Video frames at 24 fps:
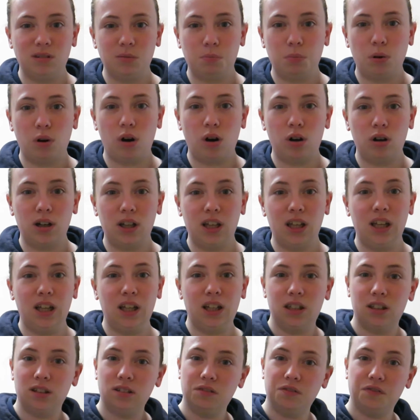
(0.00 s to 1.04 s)
partly
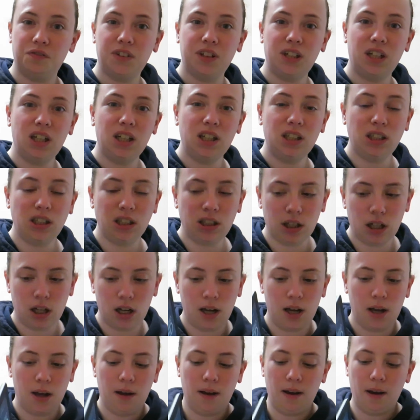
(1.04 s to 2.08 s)
finished.
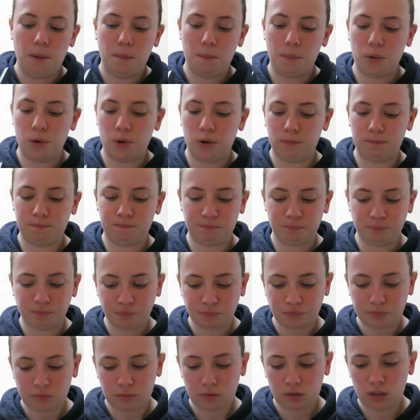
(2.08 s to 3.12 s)
But
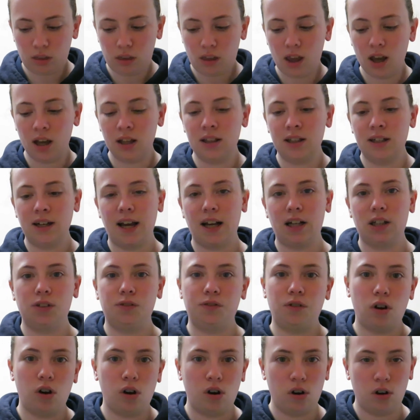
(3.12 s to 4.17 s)
in the next
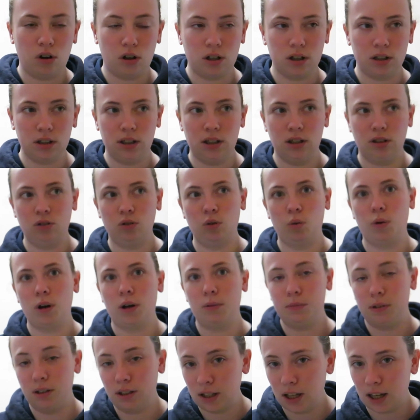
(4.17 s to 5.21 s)
vlog, you'll know what
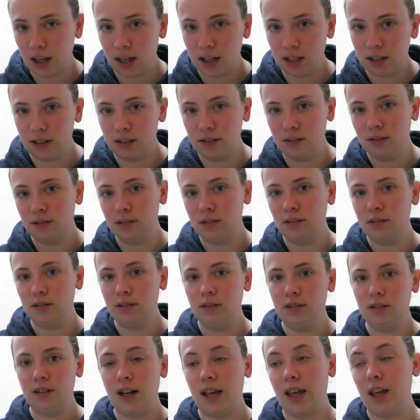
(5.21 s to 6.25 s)
I'm saying,
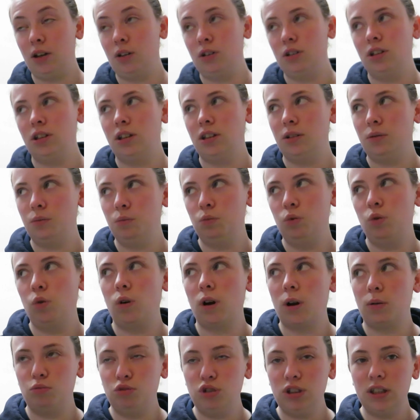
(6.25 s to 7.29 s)
know
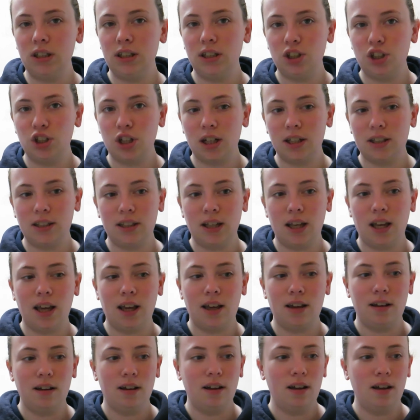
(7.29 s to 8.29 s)
what I'm reading, should I say.